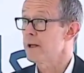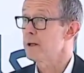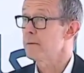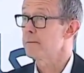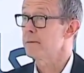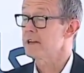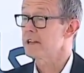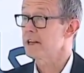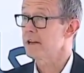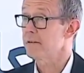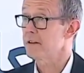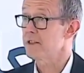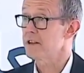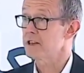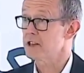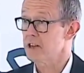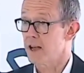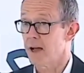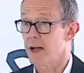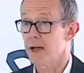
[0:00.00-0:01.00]
but given the
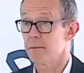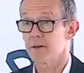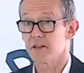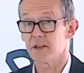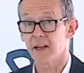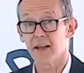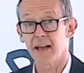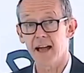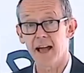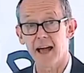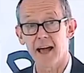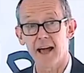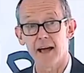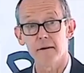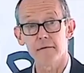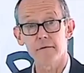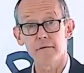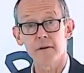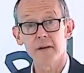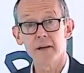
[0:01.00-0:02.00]
time that I
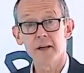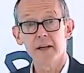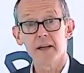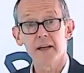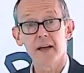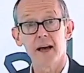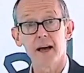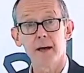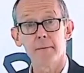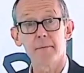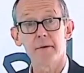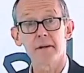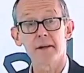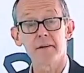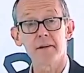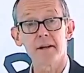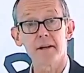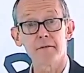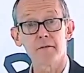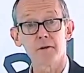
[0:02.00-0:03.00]
have,
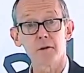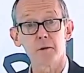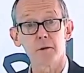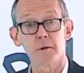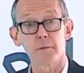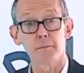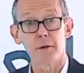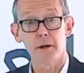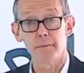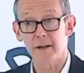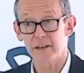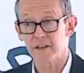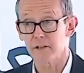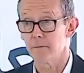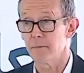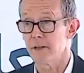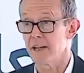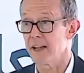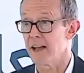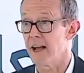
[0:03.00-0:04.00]
if you will permit
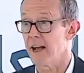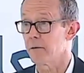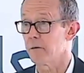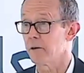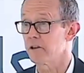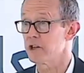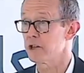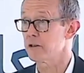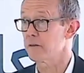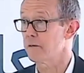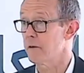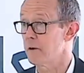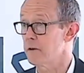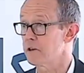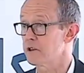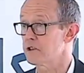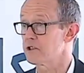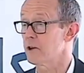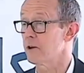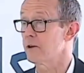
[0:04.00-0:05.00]
me, I will just
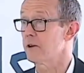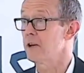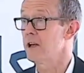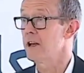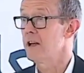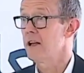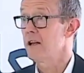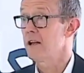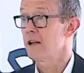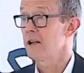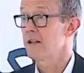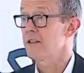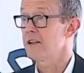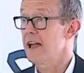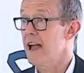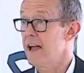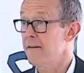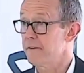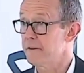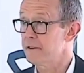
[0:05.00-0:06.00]
focus on the
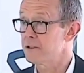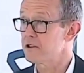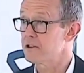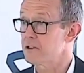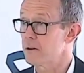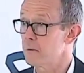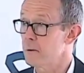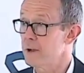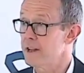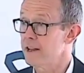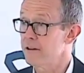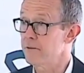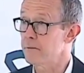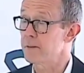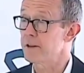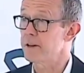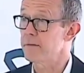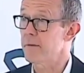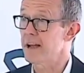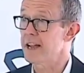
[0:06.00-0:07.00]
efforts that we have
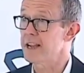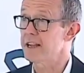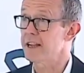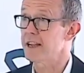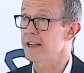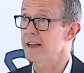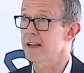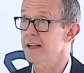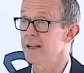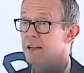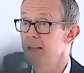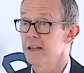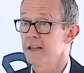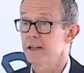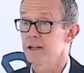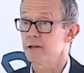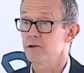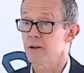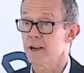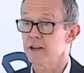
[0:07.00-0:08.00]
been making
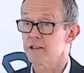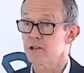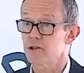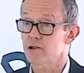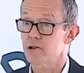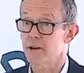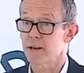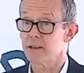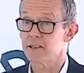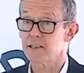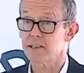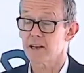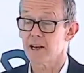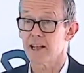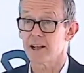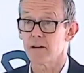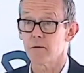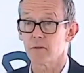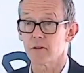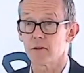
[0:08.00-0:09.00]
in trying to
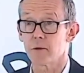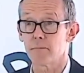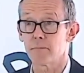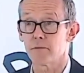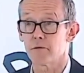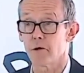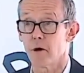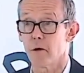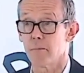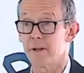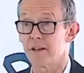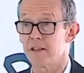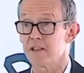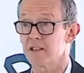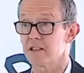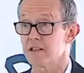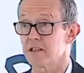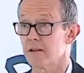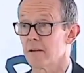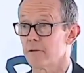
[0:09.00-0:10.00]
translate the
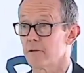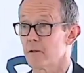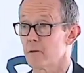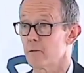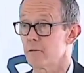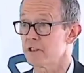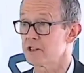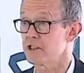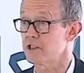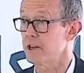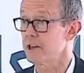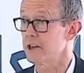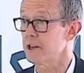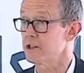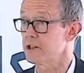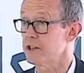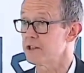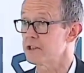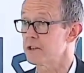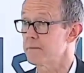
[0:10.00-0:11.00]
promise of the
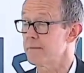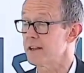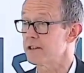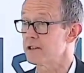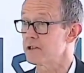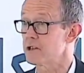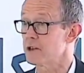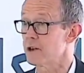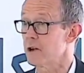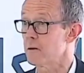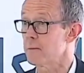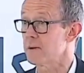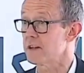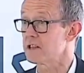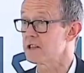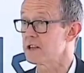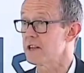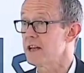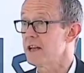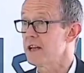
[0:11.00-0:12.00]
research into
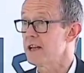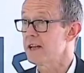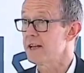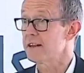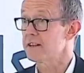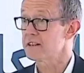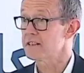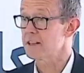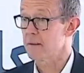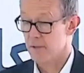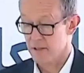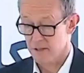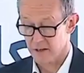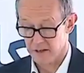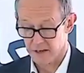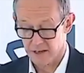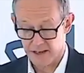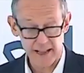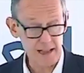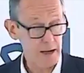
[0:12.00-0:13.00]
metagenomics into something that
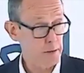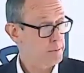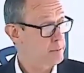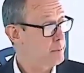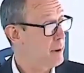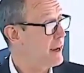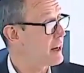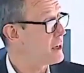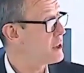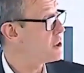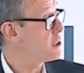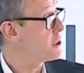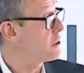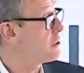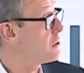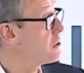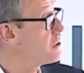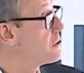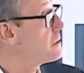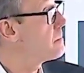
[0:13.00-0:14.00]
can help
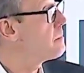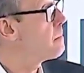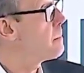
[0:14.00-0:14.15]
patients.